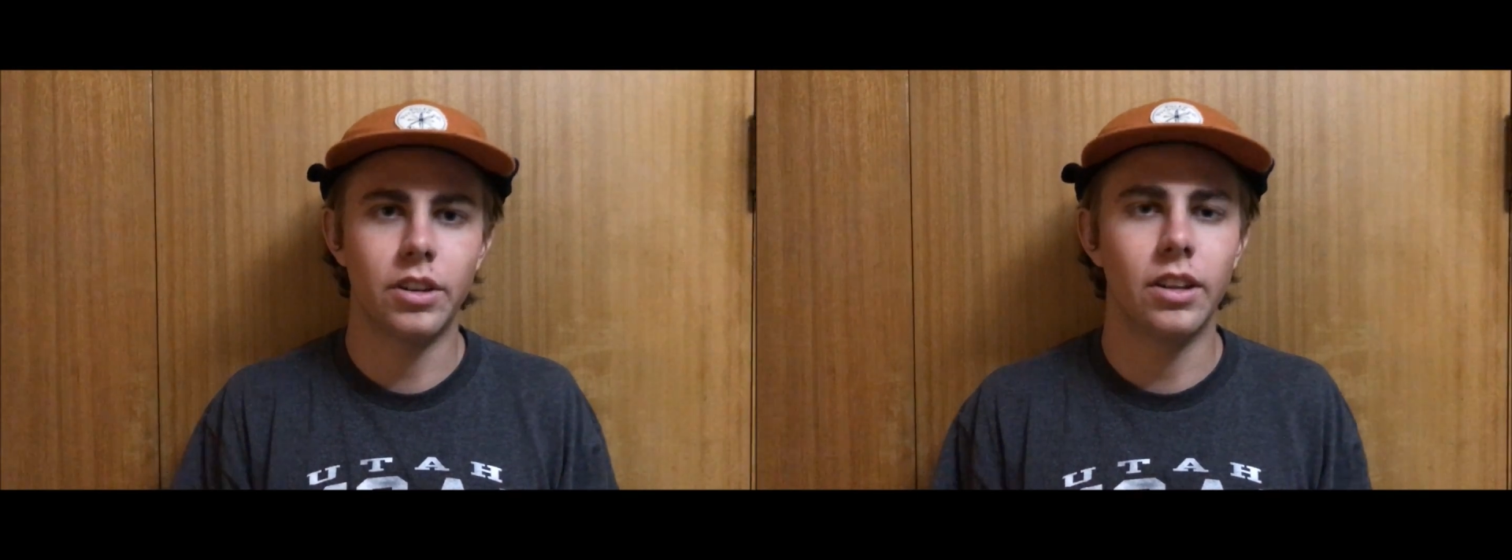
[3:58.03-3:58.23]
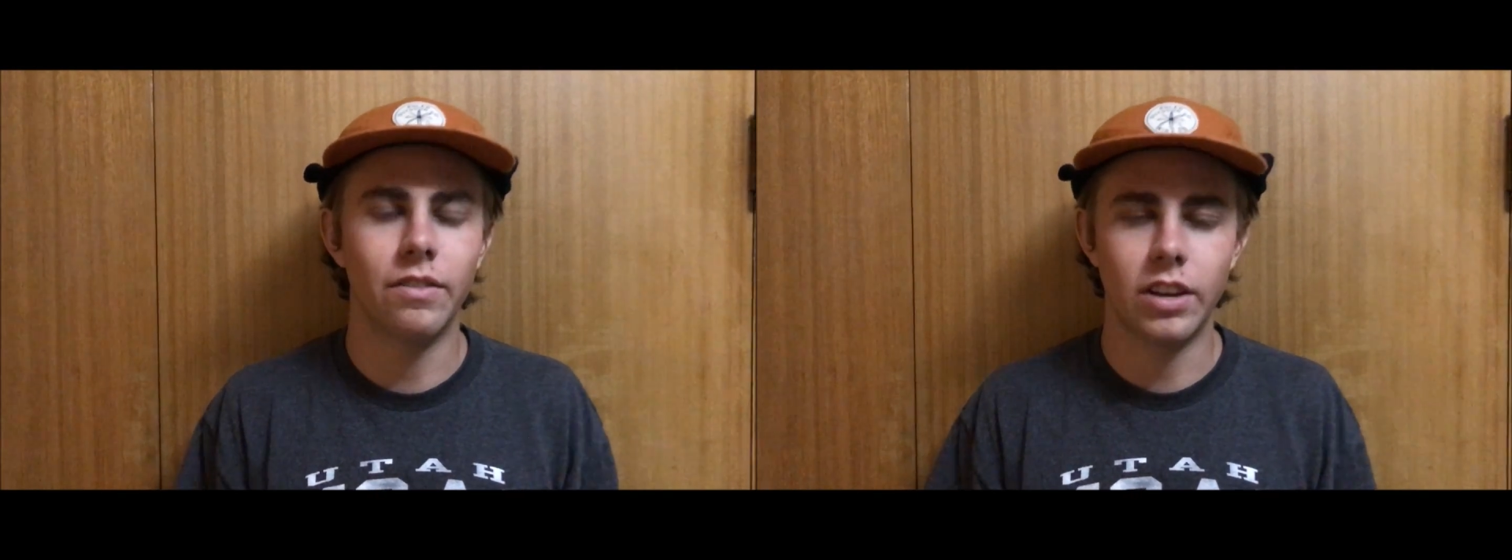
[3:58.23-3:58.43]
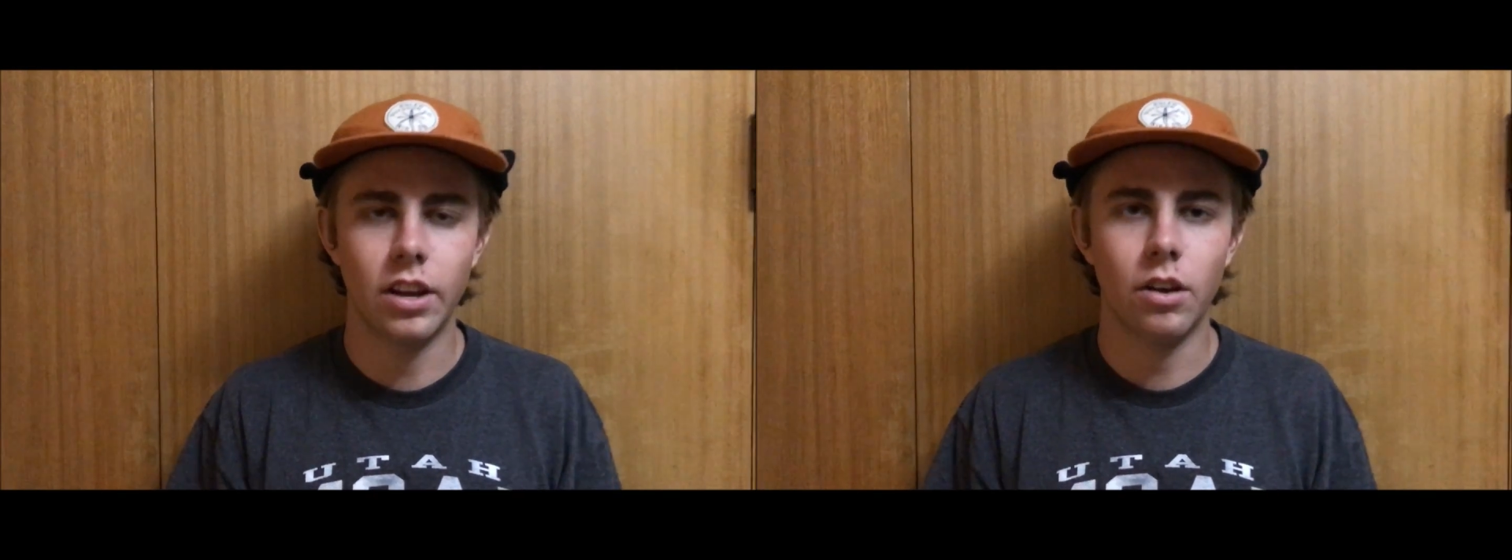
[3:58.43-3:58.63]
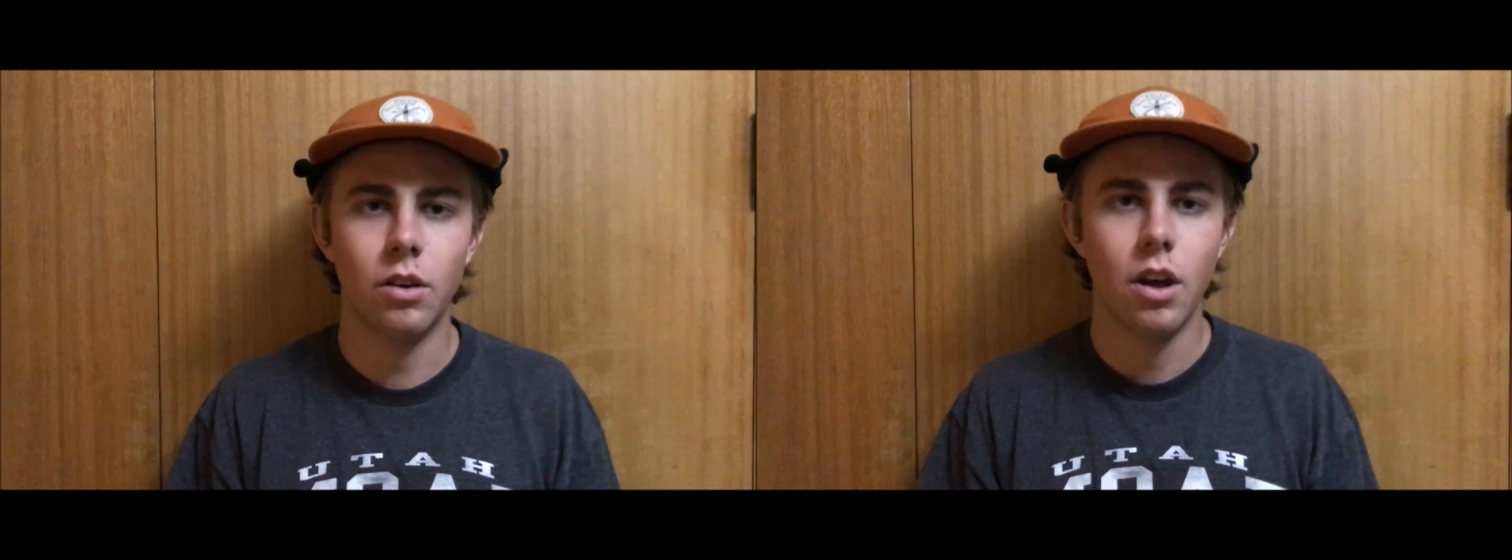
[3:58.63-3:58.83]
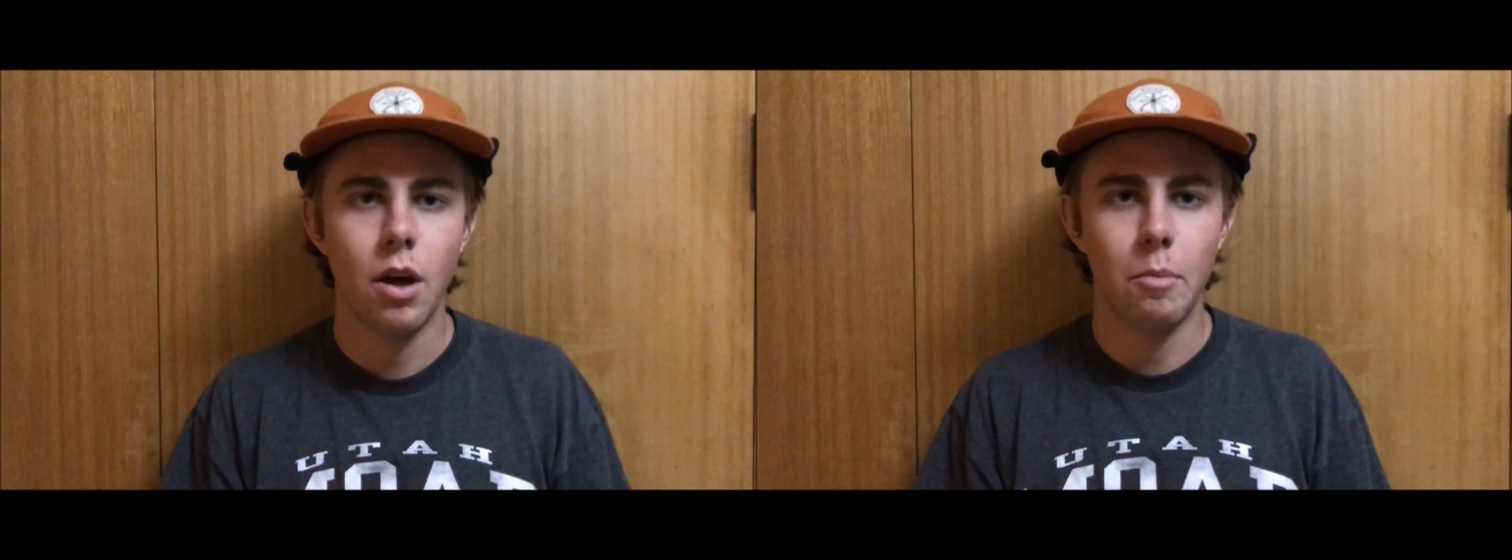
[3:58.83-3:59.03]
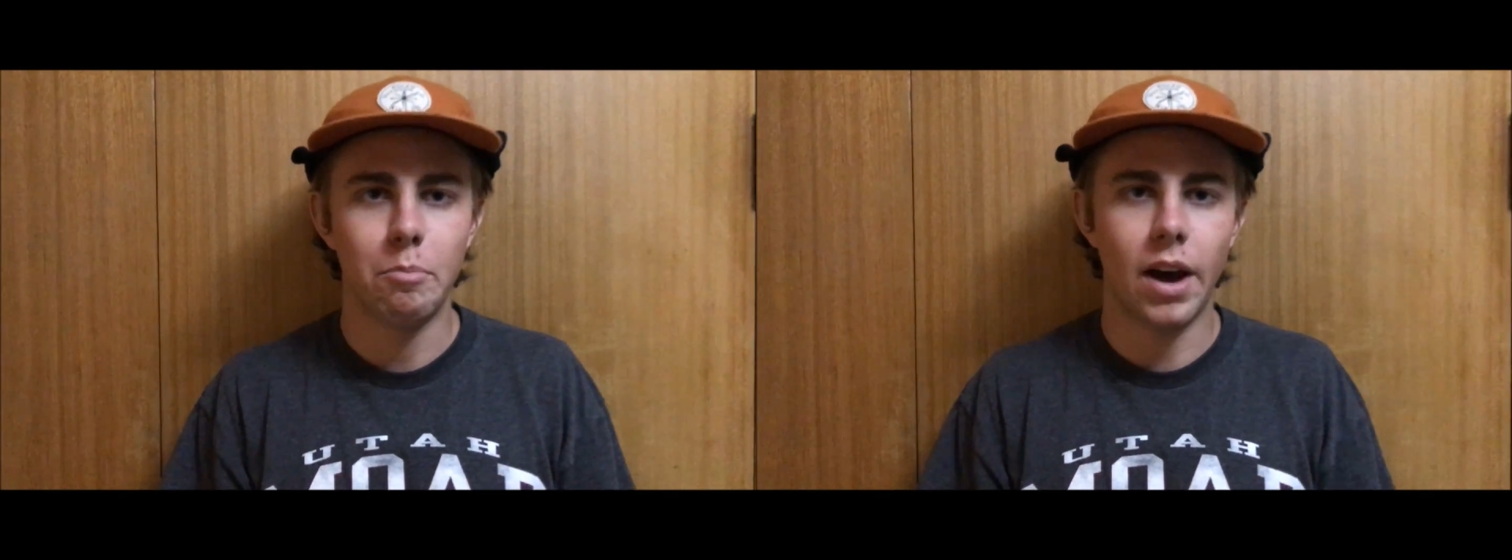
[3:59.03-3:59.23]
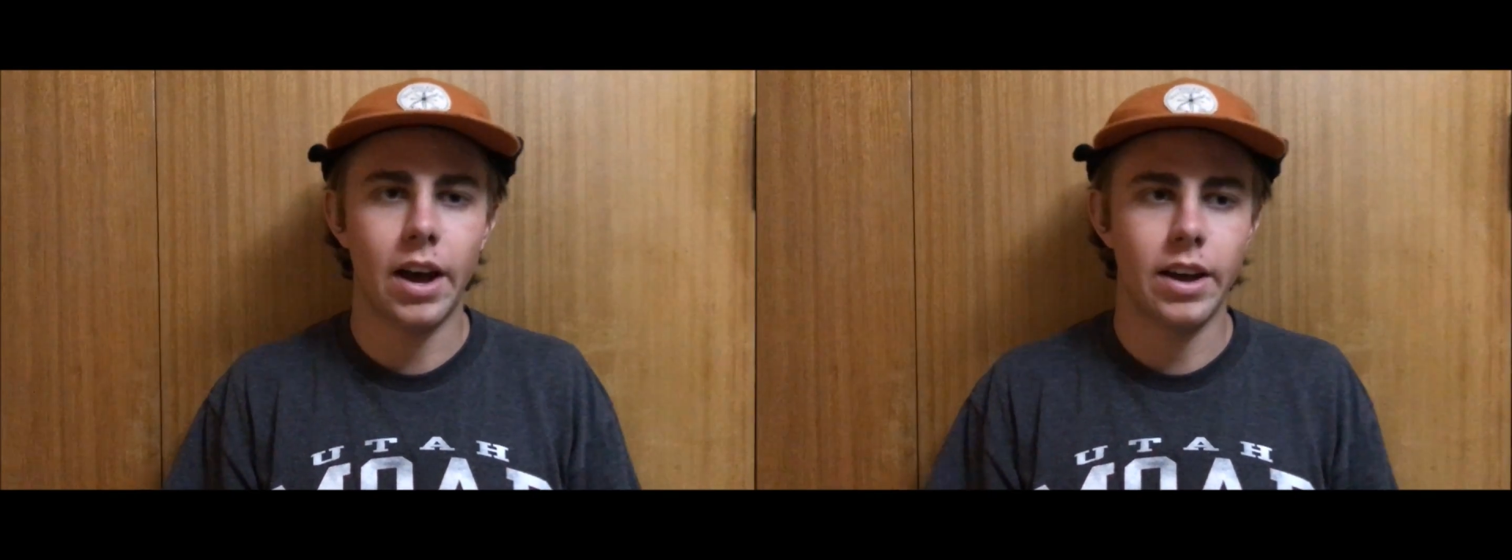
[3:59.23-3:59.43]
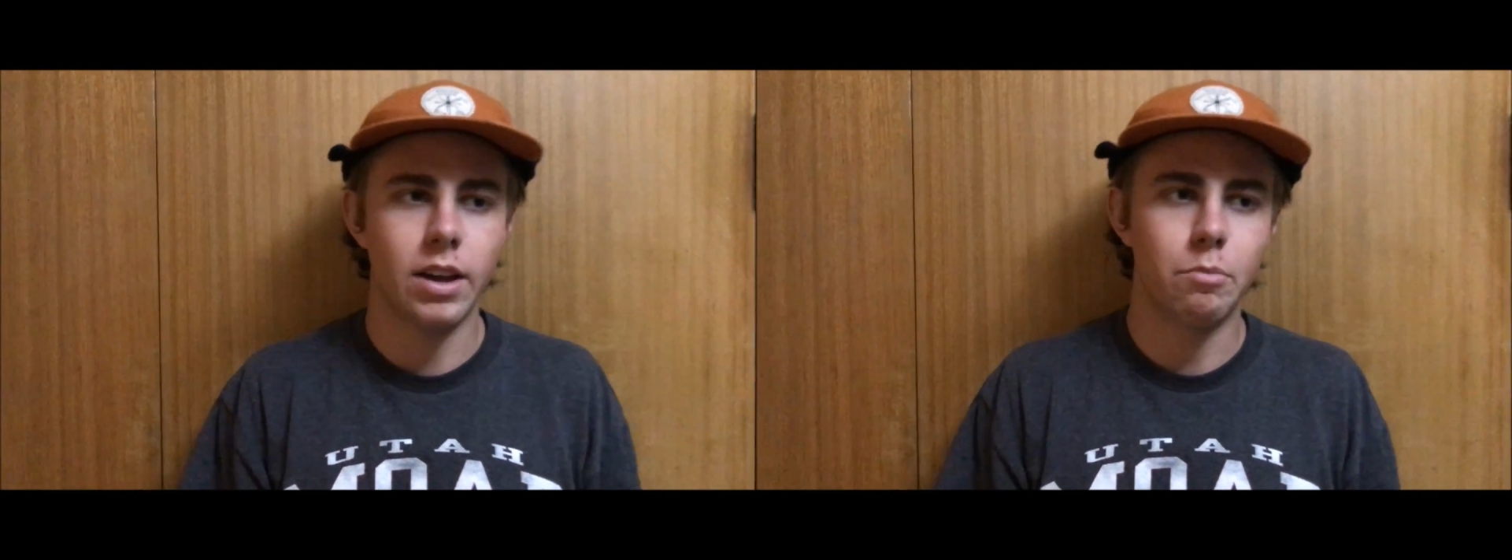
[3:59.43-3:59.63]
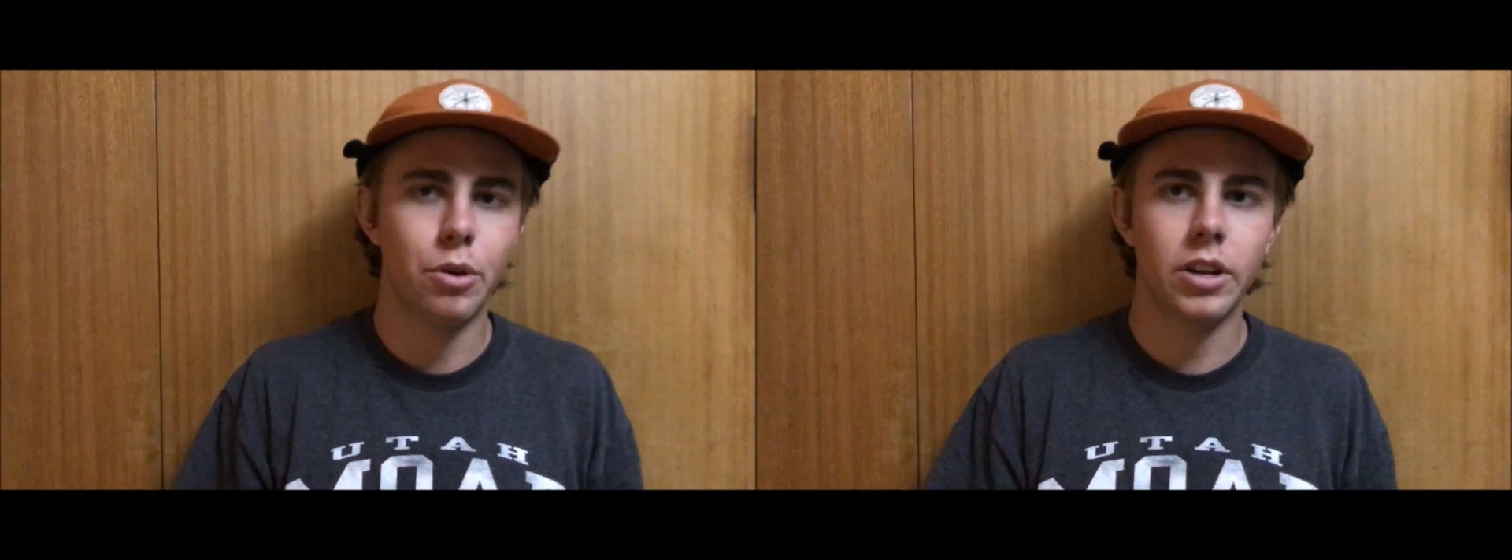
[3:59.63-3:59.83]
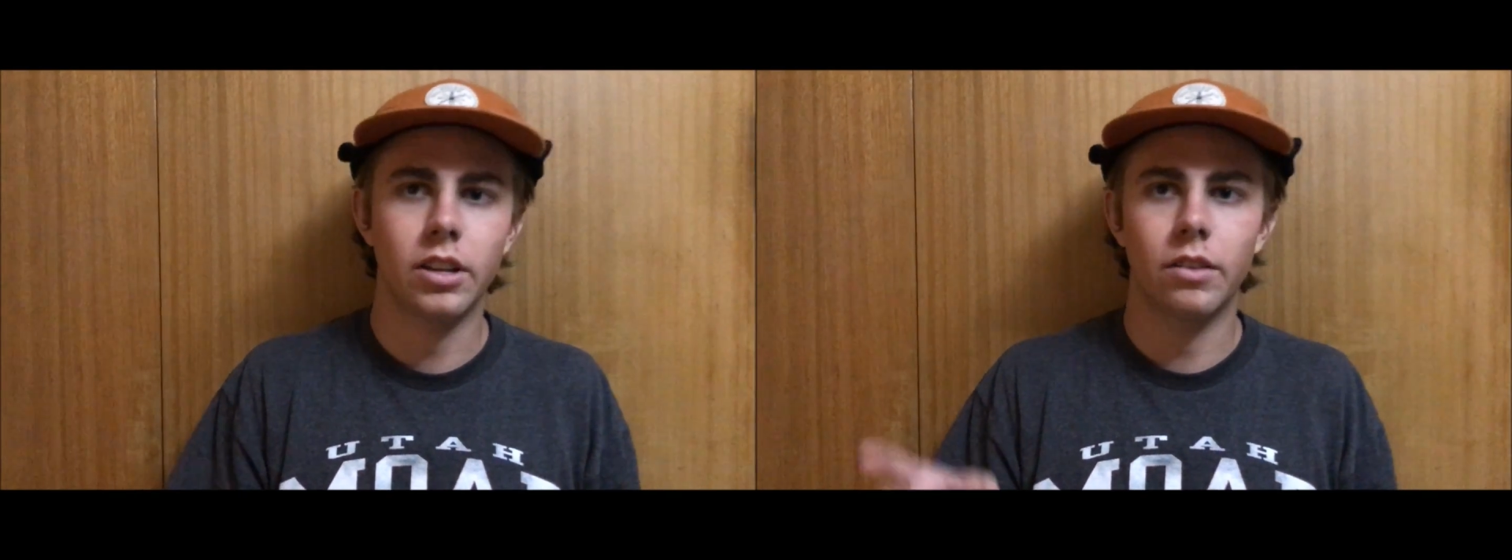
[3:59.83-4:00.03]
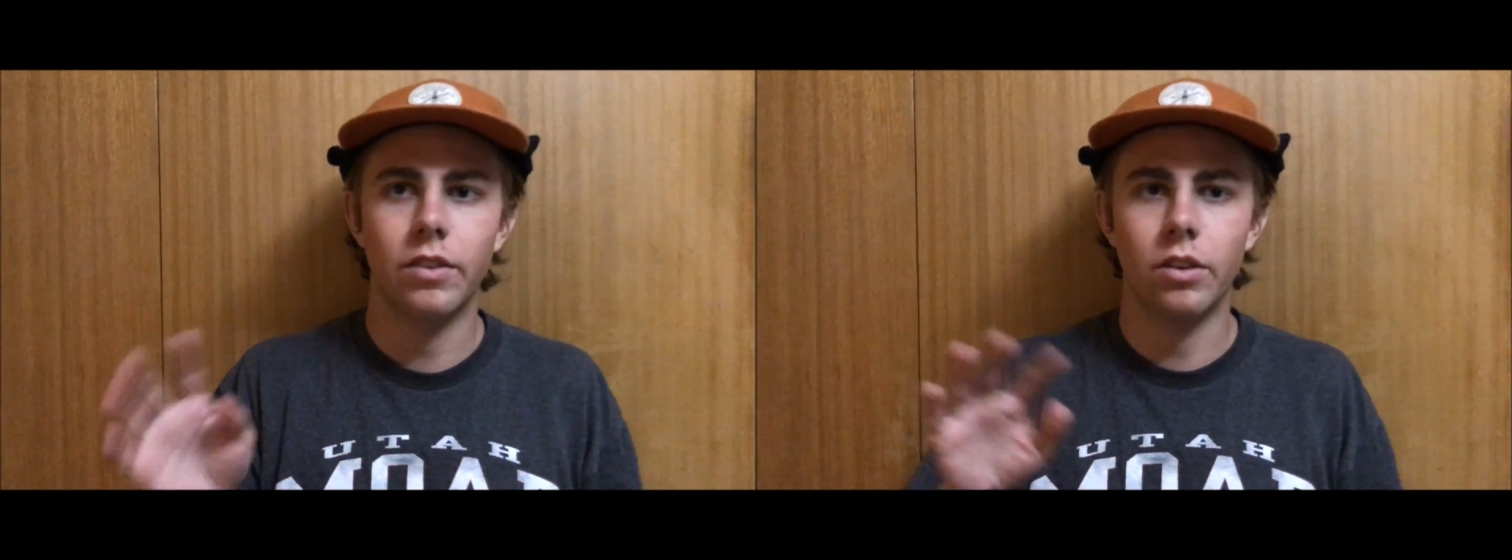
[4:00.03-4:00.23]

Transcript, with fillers: to the video by putting the